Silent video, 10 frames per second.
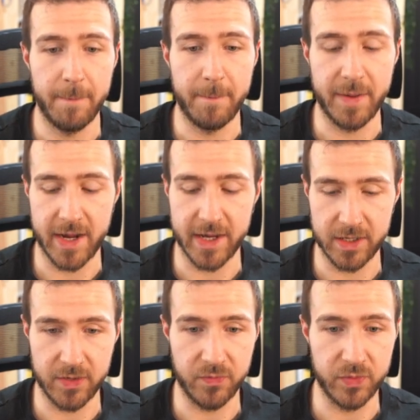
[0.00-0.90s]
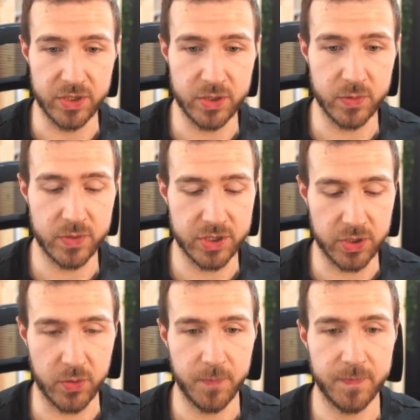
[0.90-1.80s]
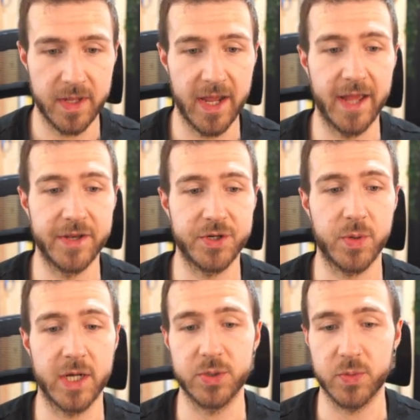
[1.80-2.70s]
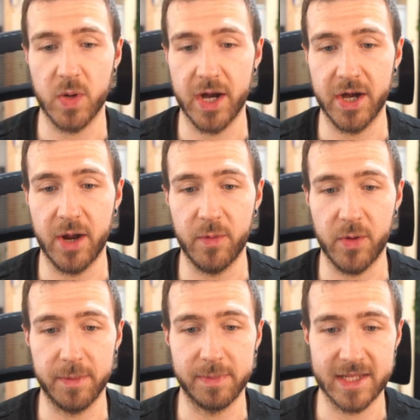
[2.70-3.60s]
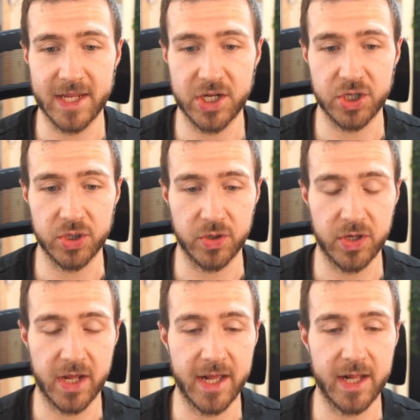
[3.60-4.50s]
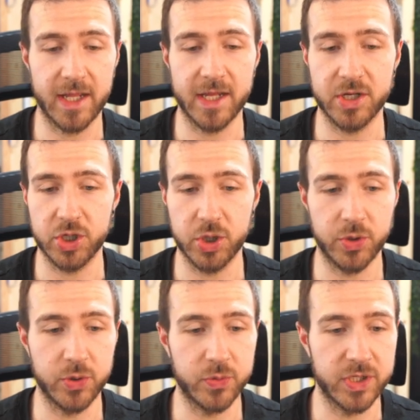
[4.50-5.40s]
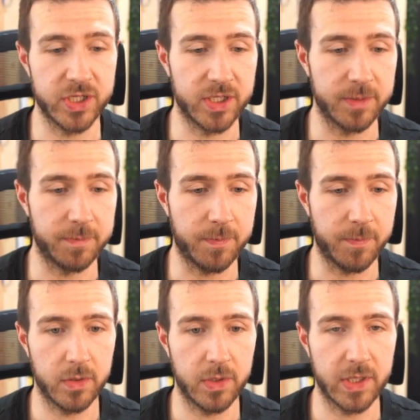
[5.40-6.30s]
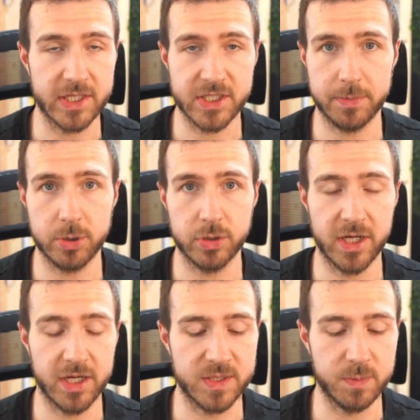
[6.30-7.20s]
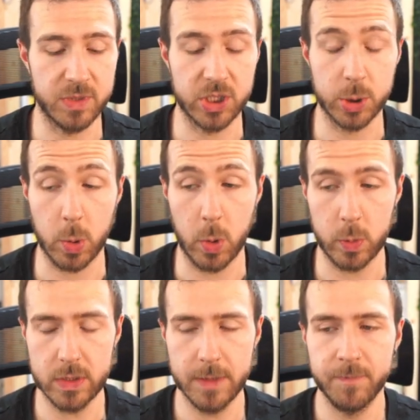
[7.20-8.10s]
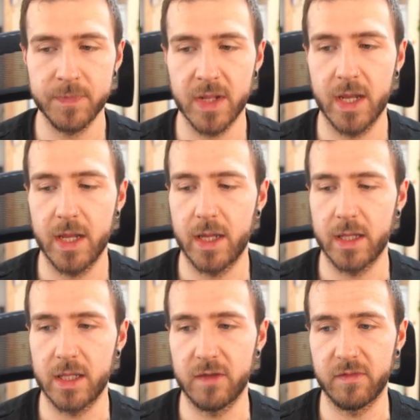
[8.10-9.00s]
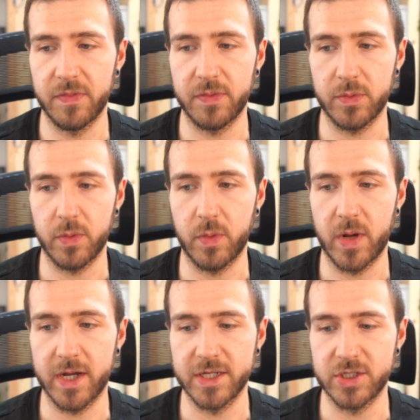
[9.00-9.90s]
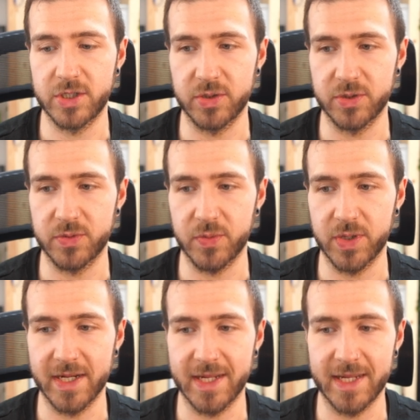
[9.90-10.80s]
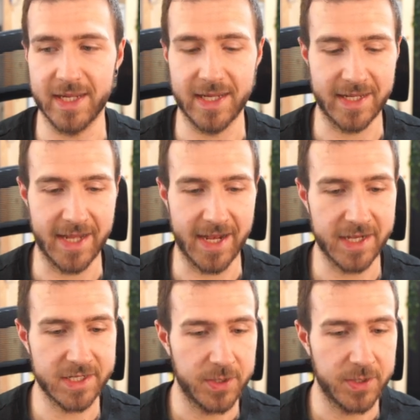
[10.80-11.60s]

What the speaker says: But if we do so and try to run our application, I can show you the exception that is being thrown, even though I don't really get it.